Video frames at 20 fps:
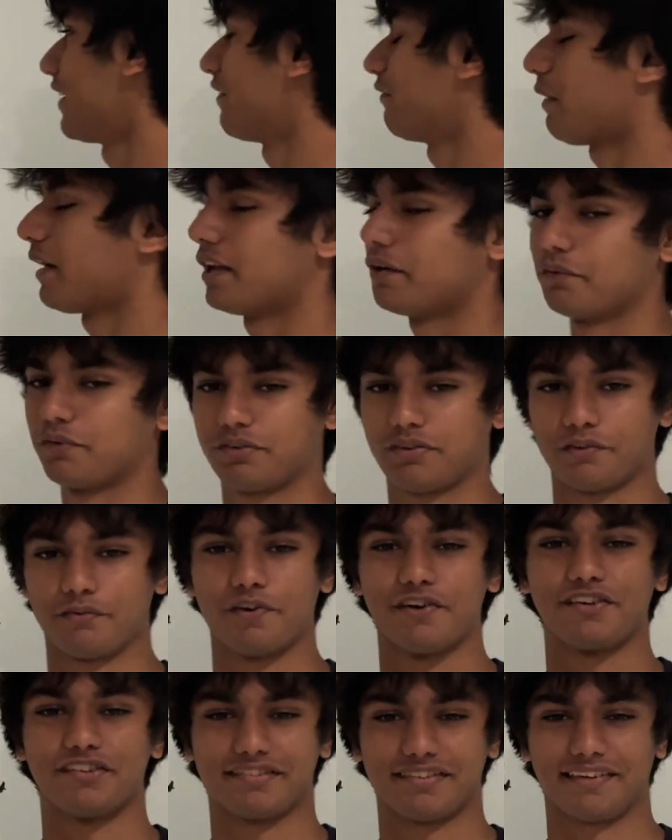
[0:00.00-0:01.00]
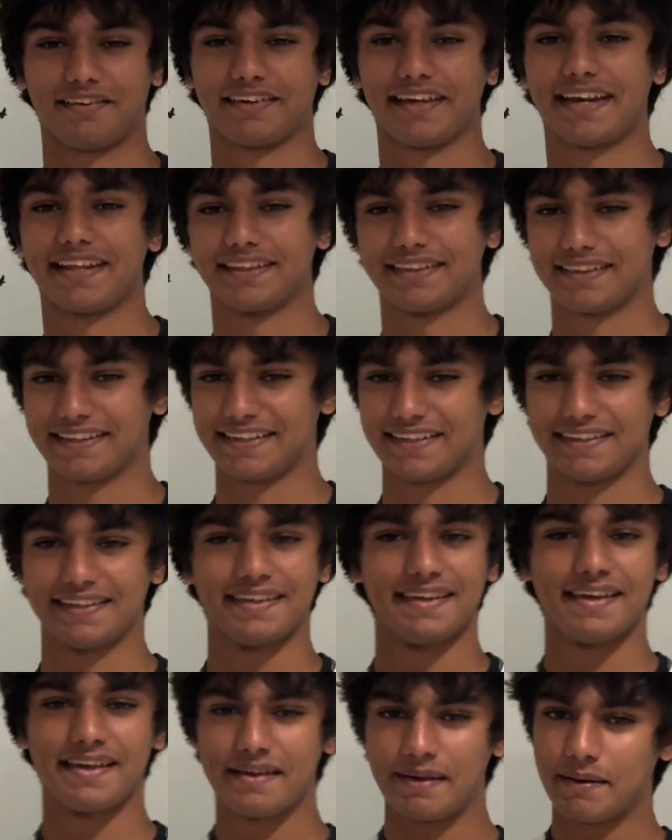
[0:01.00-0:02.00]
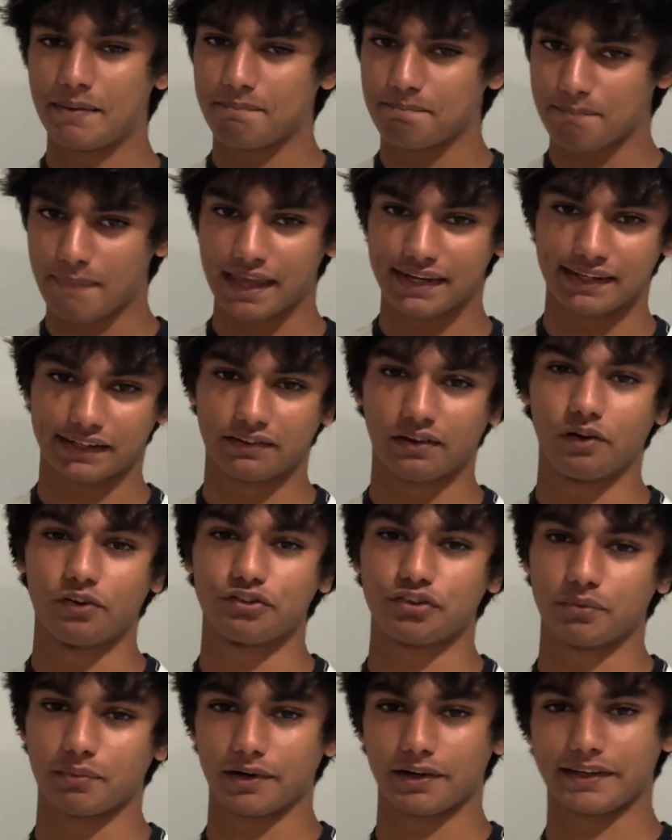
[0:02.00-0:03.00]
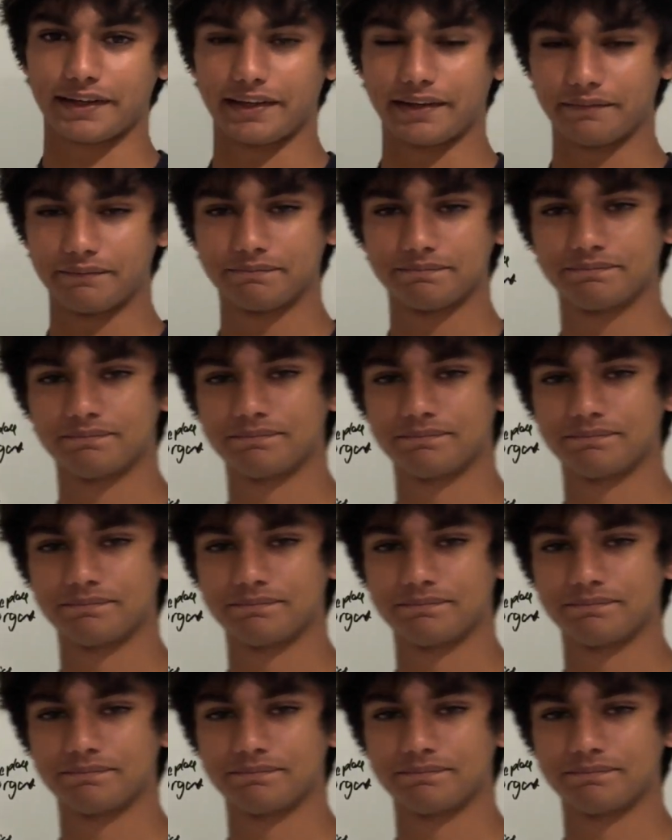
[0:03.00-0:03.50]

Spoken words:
now. Right now, we're still focusing on getting the main technology working.